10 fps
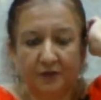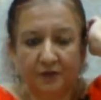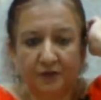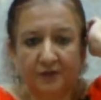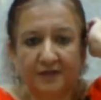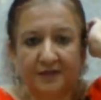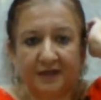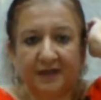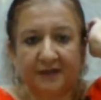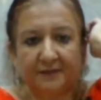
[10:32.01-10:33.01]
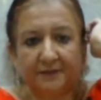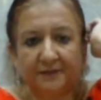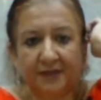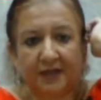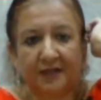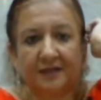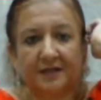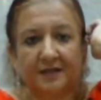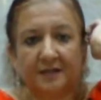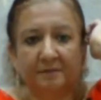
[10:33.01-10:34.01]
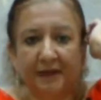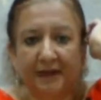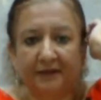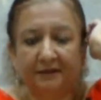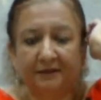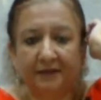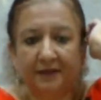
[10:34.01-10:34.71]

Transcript: So you will start in this manner,